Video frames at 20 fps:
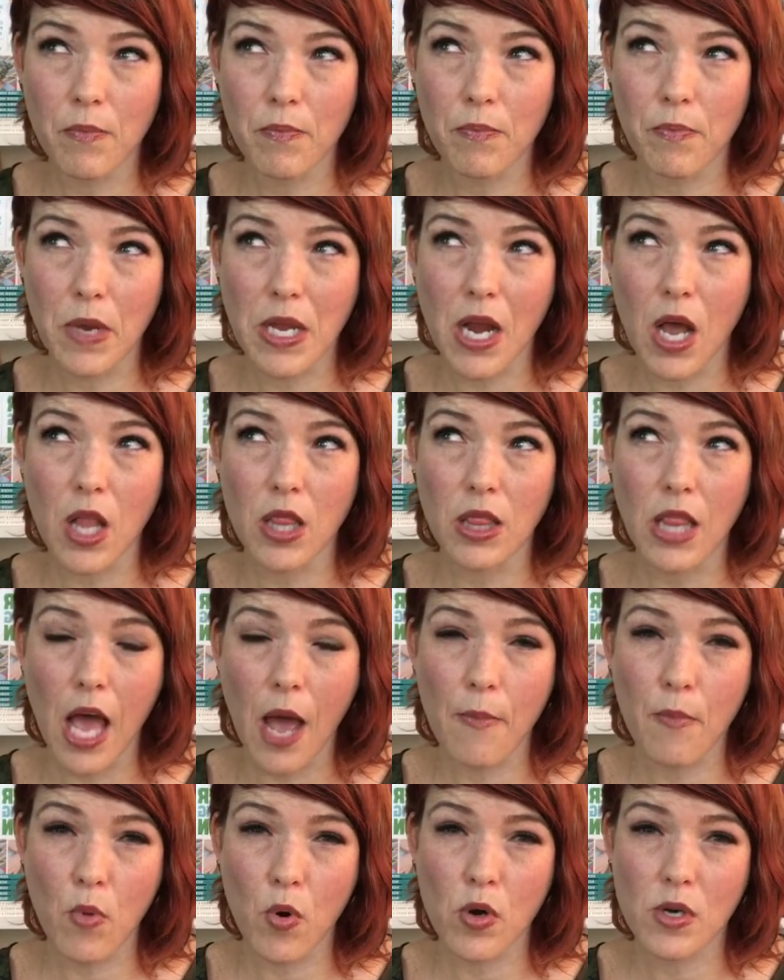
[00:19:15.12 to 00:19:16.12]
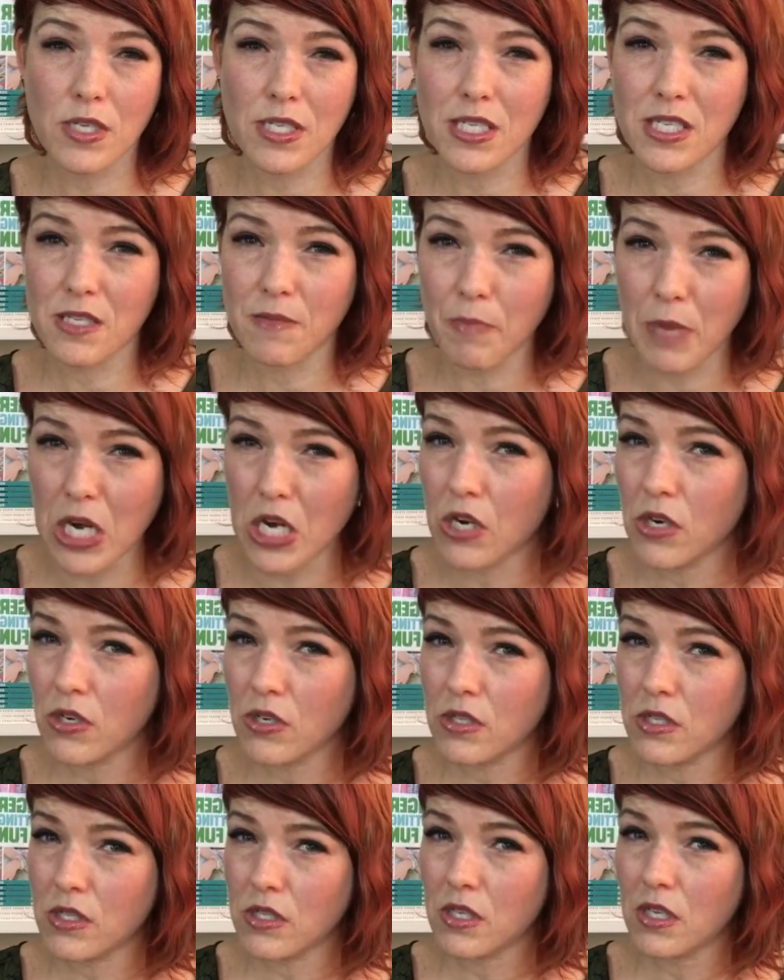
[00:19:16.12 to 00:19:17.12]
but a lot more
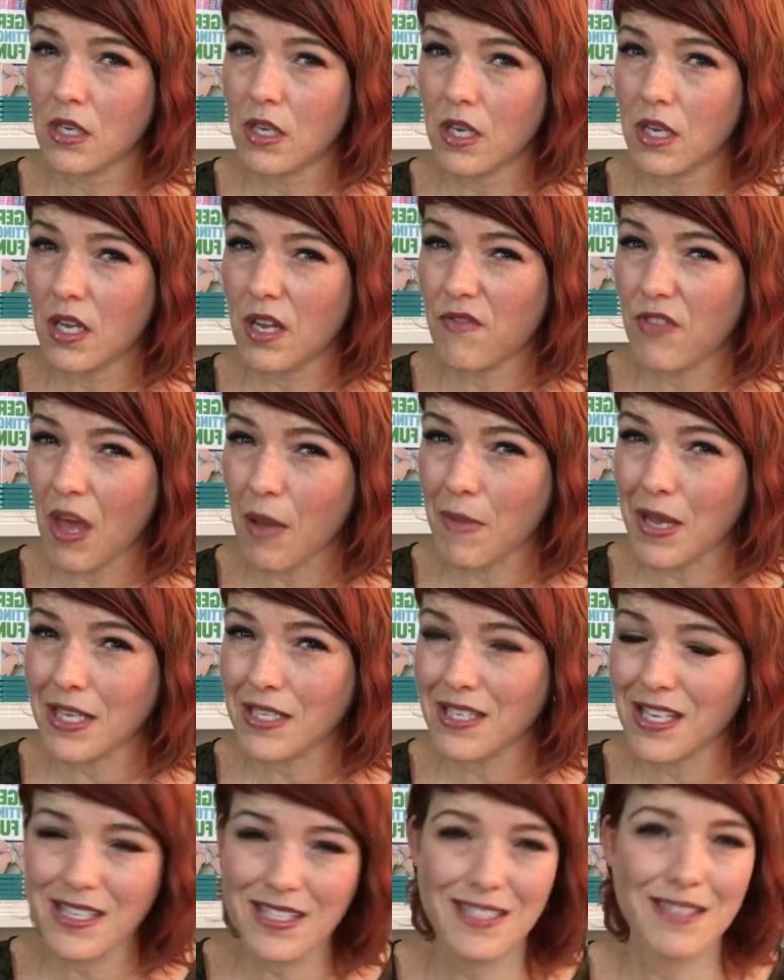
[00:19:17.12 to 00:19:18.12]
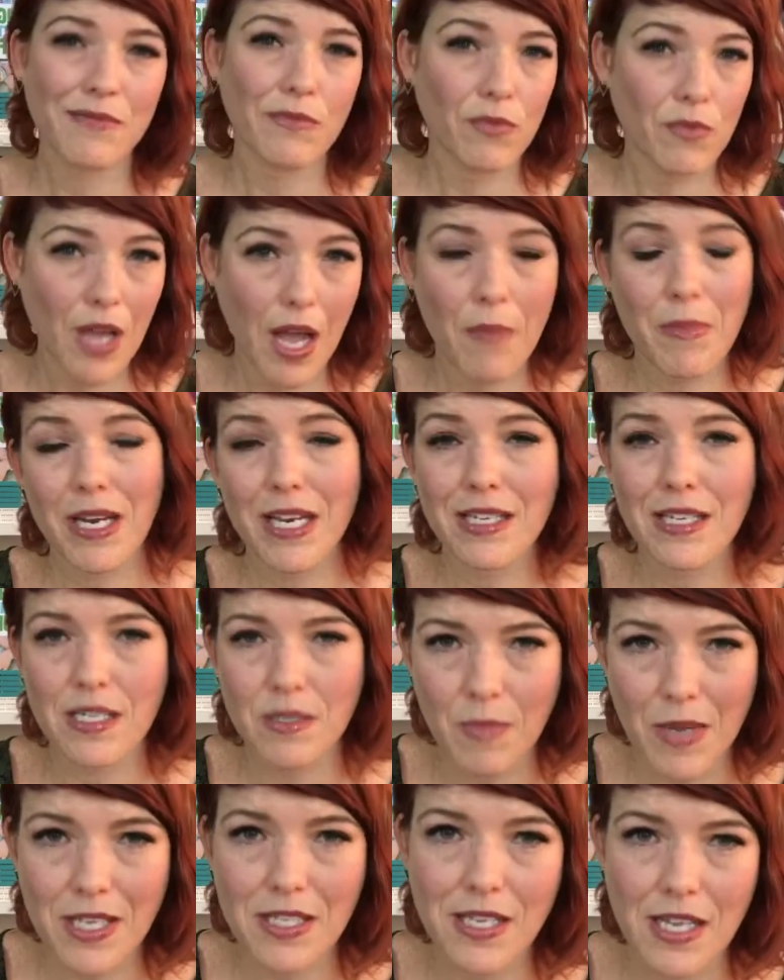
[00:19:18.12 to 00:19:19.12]
spinners, if that makes sense. I mean, it
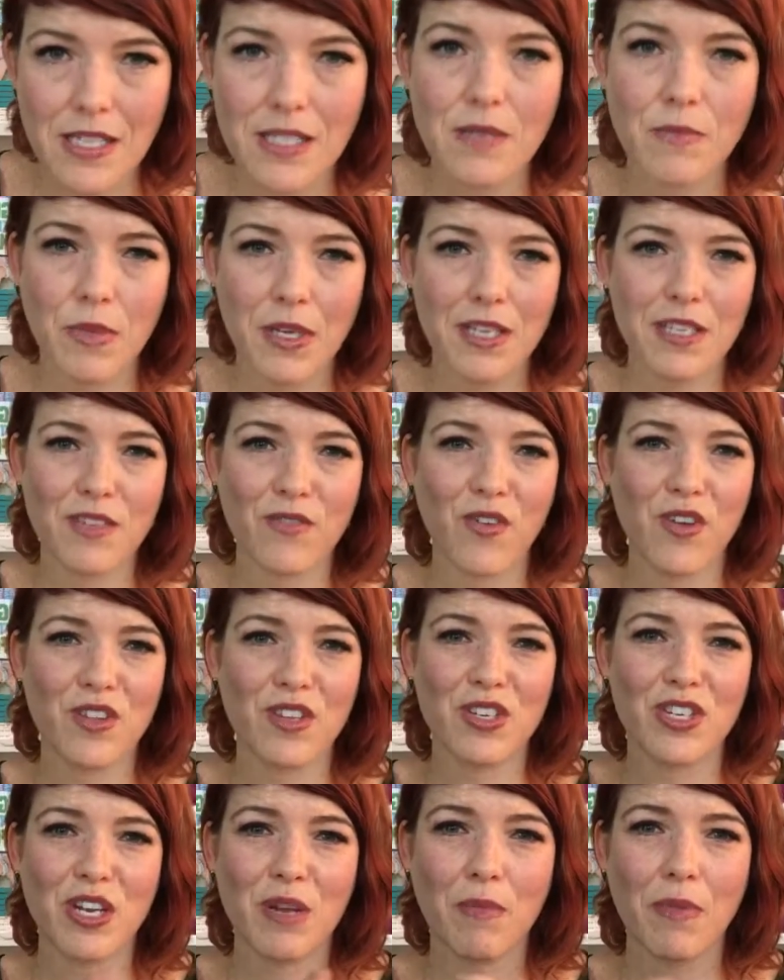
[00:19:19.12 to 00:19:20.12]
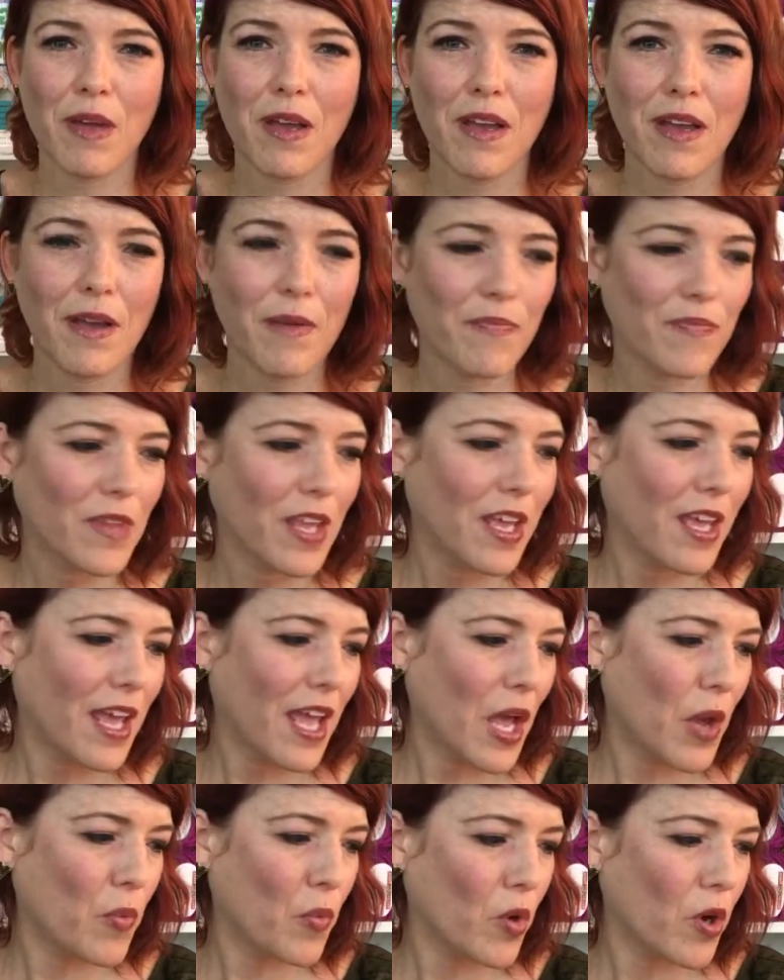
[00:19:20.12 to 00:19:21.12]
does make sense because of all the sheep um,
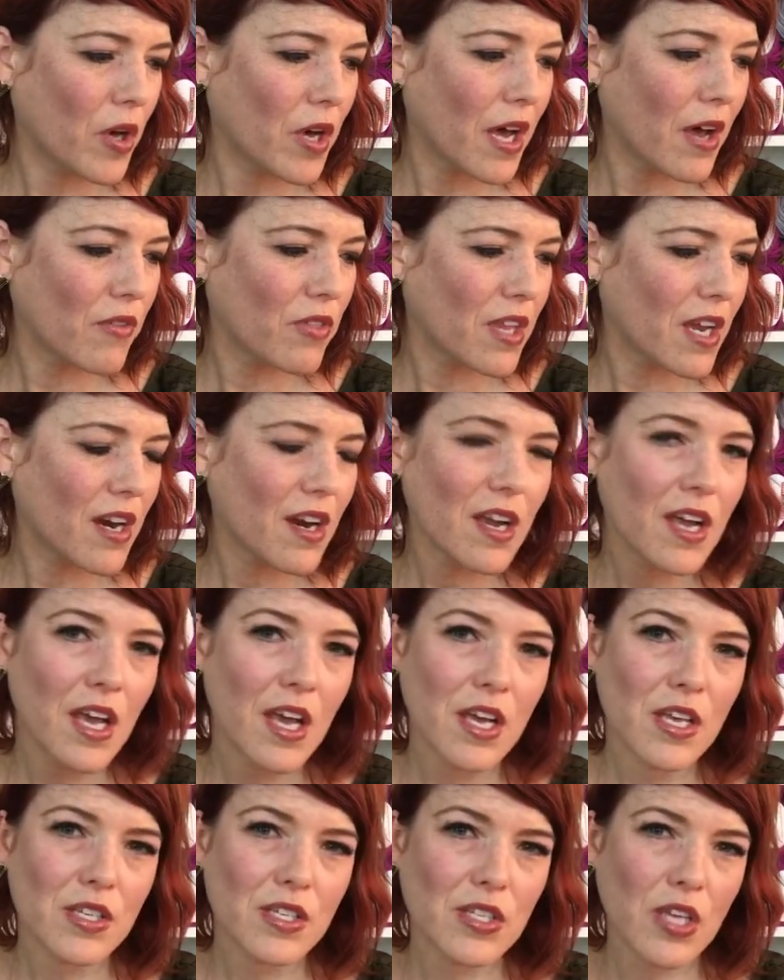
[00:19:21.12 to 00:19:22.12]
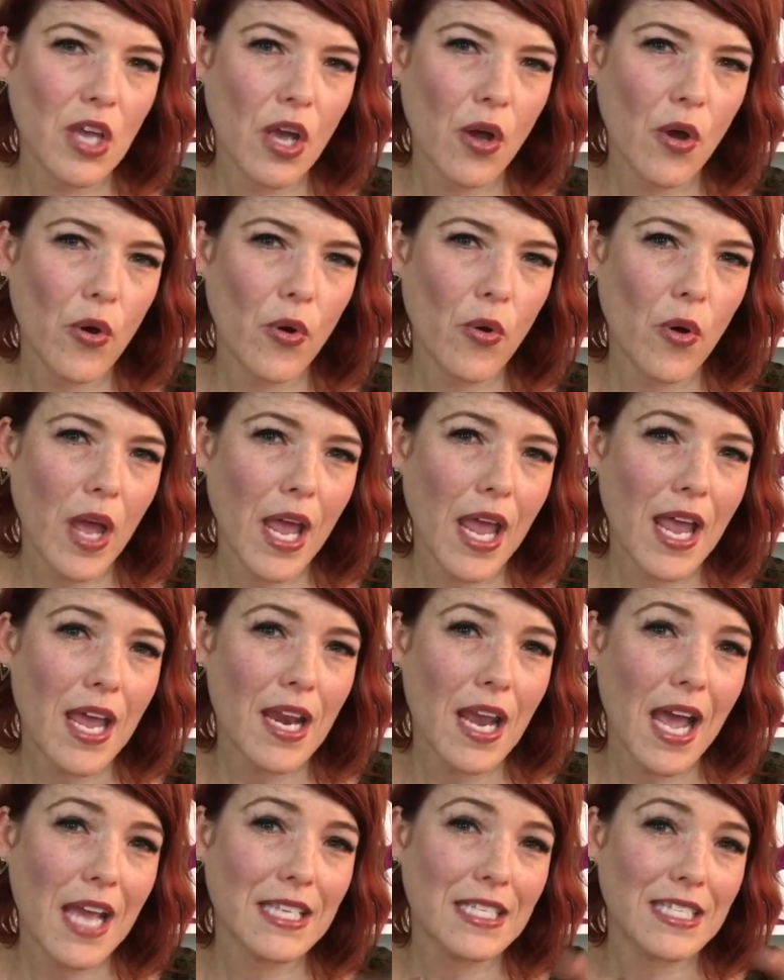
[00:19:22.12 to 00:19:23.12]
and wool out there. So, and
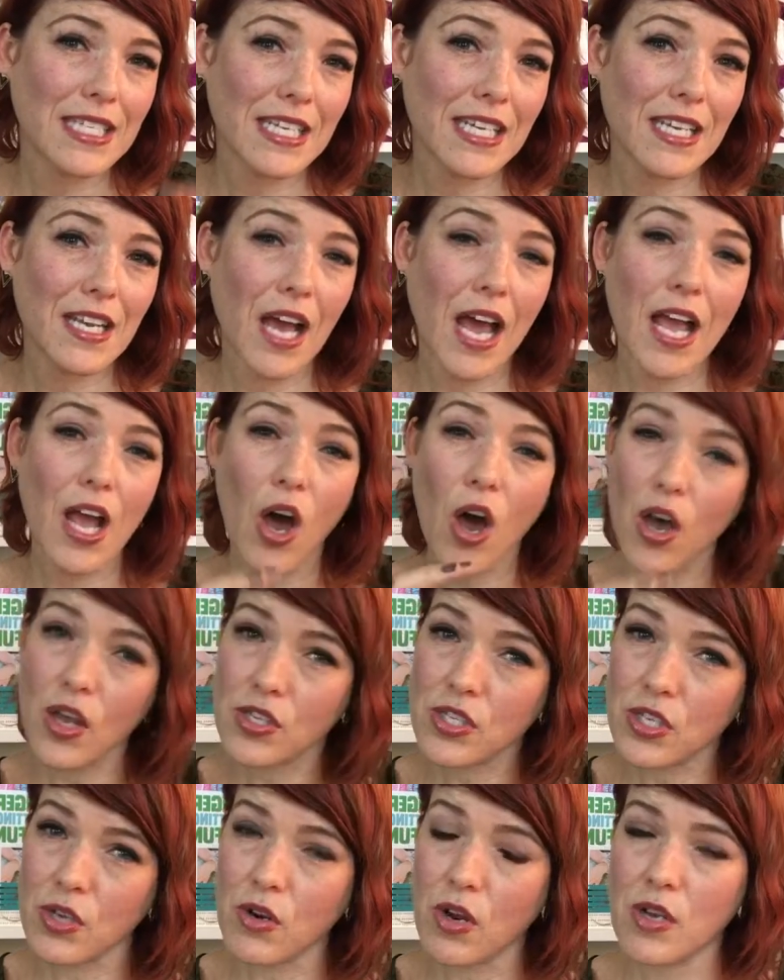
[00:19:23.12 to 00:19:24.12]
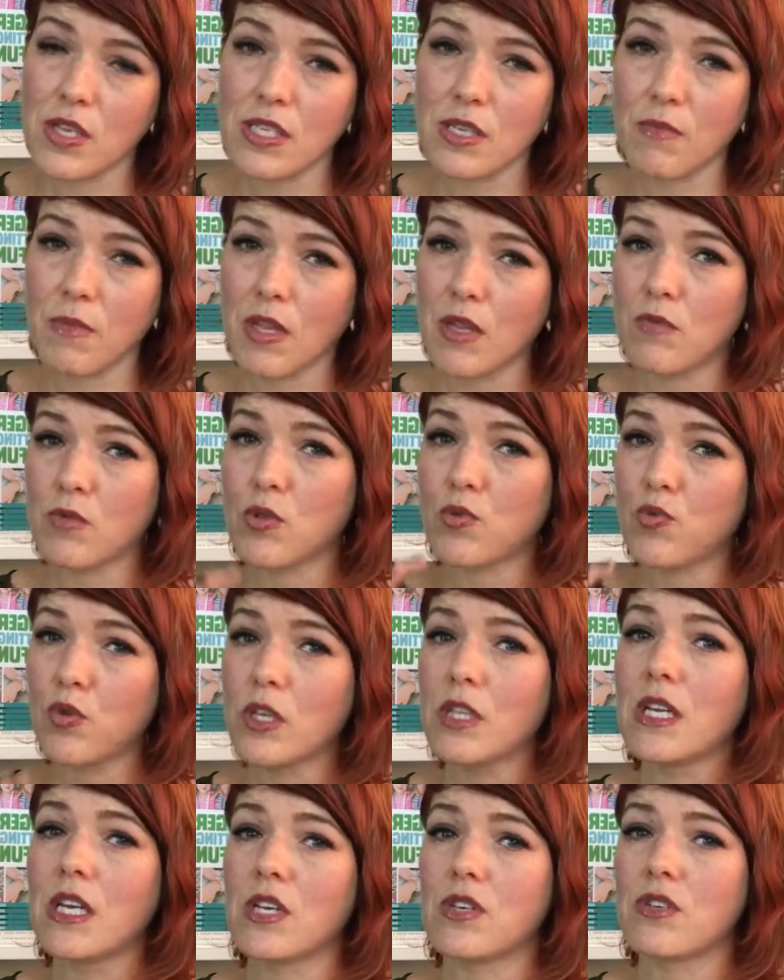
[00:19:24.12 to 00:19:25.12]
I did, I also noticed something that was
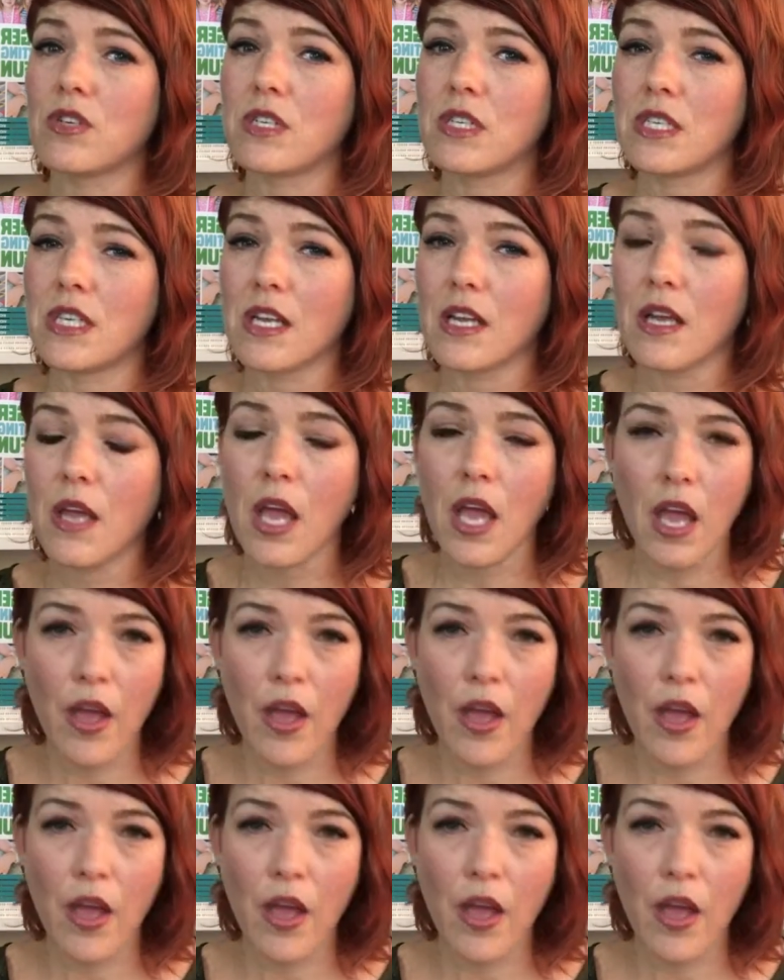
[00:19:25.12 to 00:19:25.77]
really interesting.